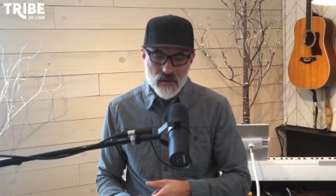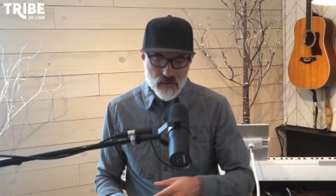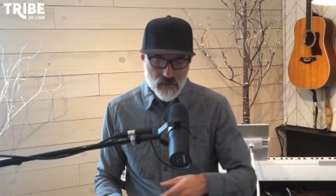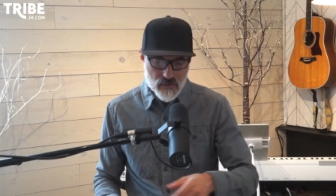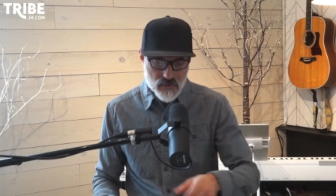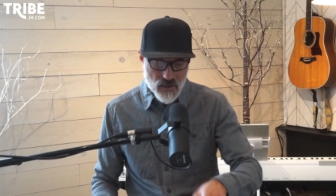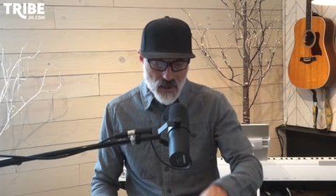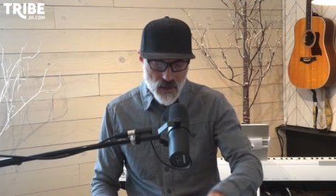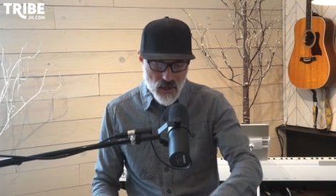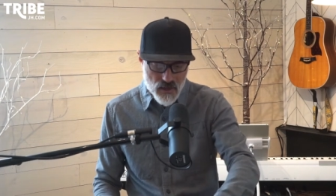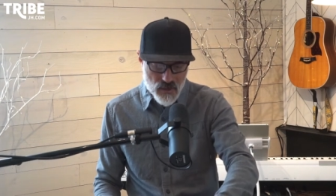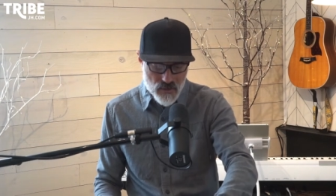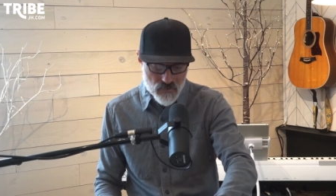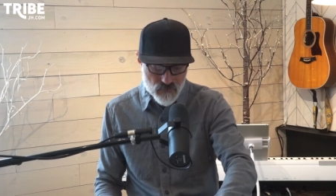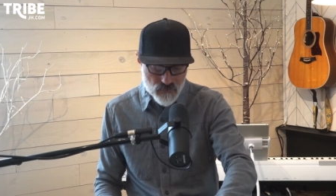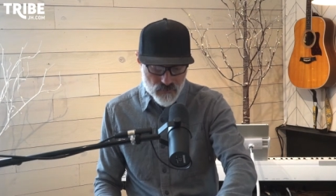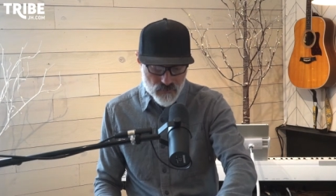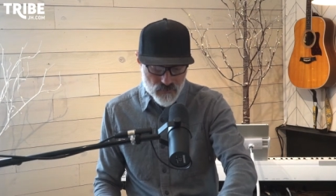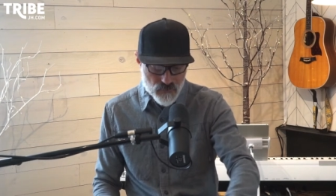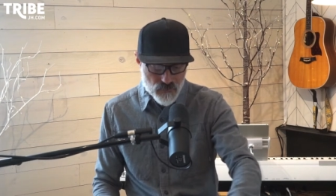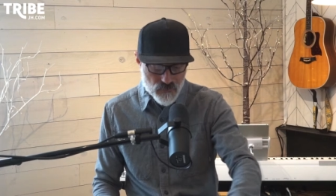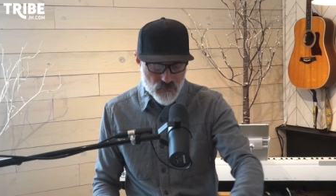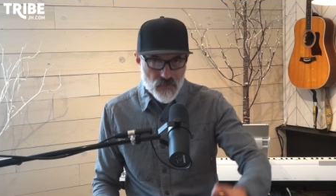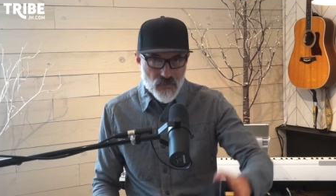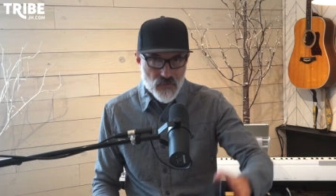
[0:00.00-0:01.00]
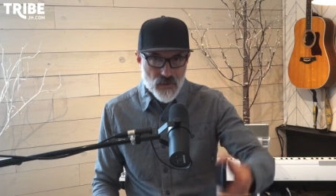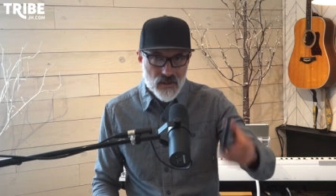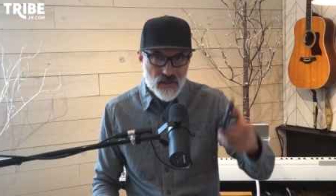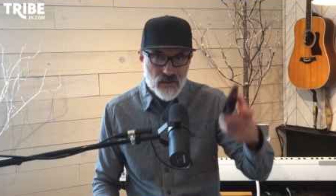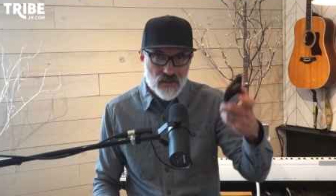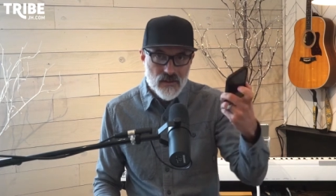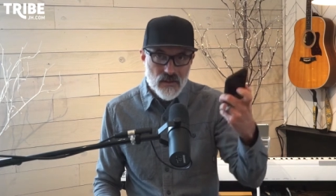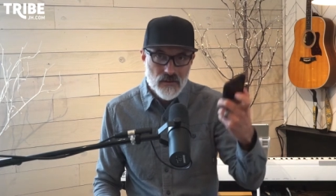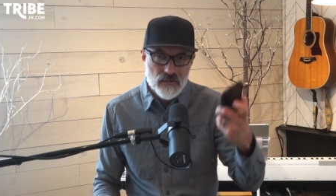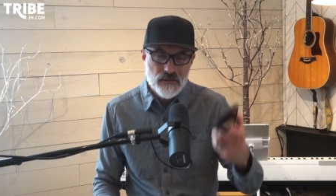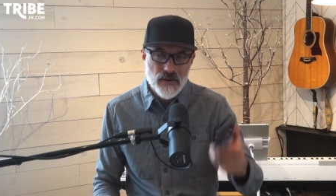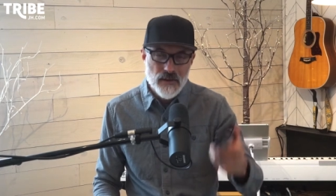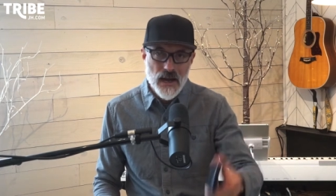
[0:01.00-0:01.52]
not a
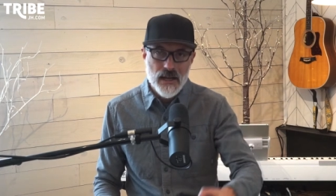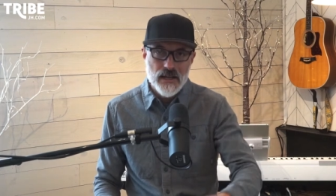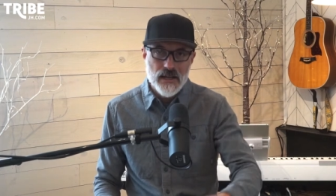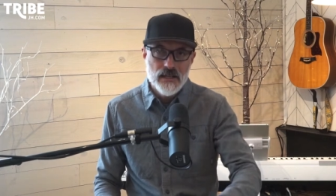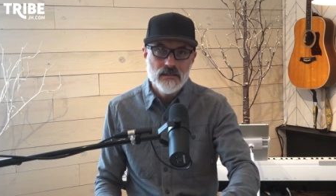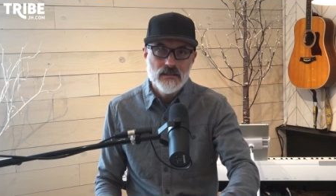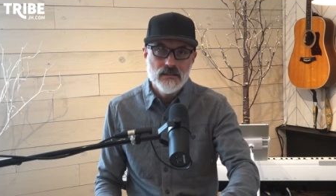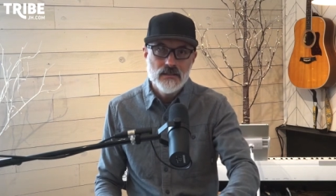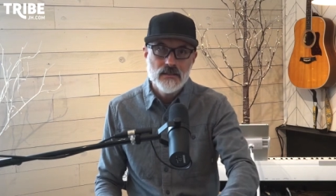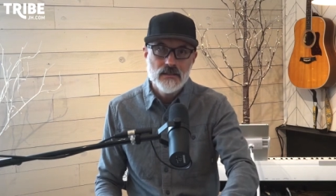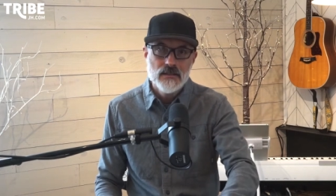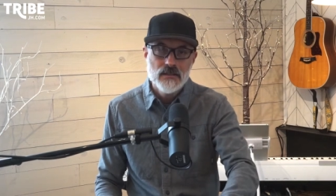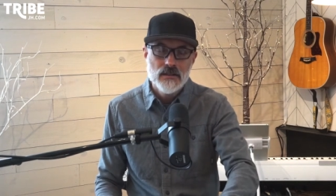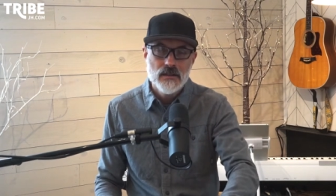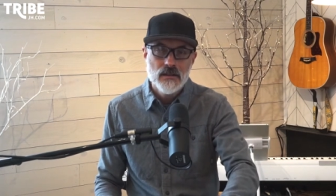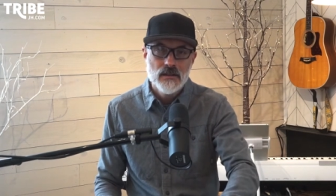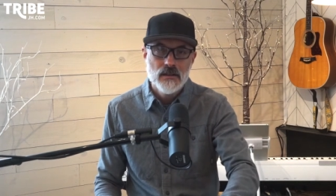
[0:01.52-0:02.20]
device,